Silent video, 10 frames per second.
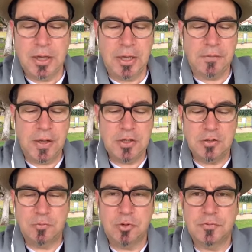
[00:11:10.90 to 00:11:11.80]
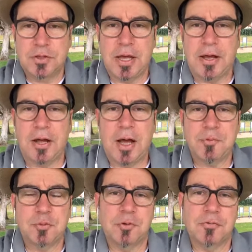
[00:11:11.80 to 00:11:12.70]
and then you move to that
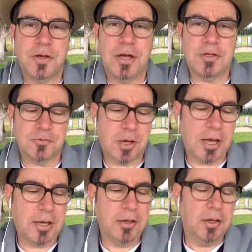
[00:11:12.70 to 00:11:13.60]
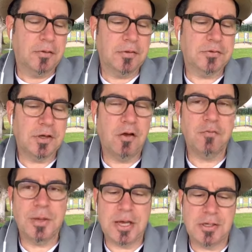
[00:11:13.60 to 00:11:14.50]
optimal phase, right? The
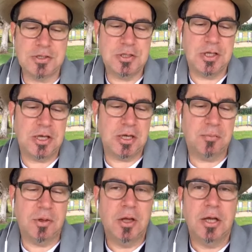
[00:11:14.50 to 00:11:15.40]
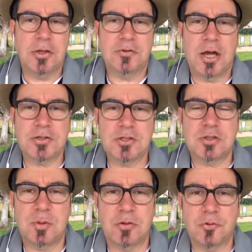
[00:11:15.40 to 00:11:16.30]
self-managed team. It's not just
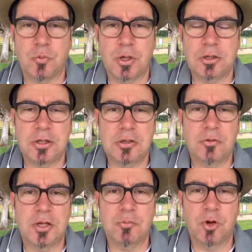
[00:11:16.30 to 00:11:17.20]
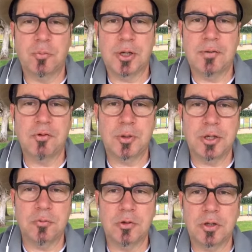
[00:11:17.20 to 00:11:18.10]
about the one leader anymore, but
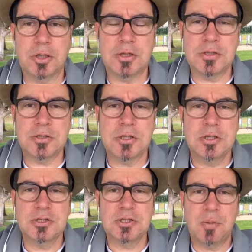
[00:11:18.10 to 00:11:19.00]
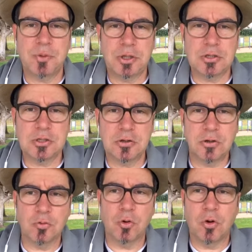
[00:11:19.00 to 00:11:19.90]
everybody really is stepping into
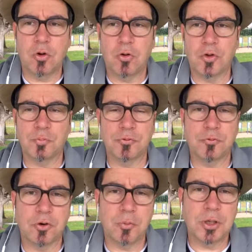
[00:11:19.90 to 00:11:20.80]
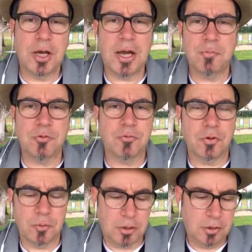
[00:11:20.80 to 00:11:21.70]
their role. They're performing, high
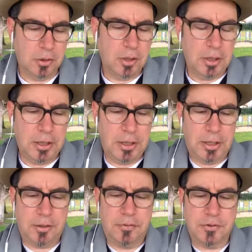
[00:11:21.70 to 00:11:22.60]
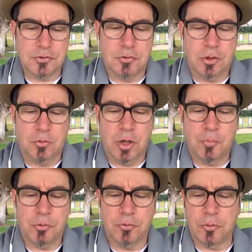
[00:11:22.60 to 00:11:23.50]
performing, and things are going well.
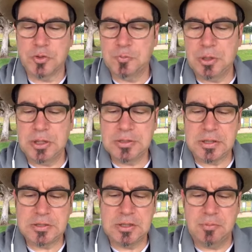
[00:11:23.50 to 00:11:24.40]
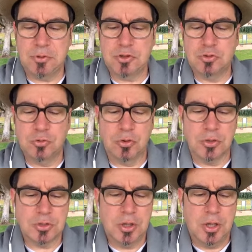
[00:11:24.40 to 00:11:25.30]
Performance peaks as team
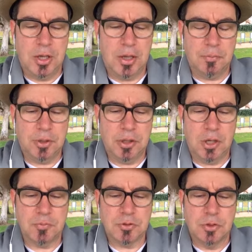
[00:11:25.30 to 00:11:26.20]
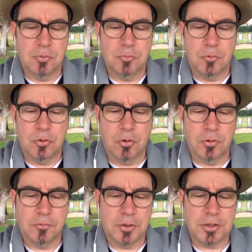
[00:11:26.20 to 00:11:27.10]
matures and becomes more
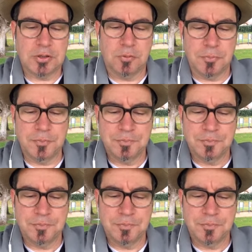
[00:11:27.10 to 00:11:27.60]
flexible.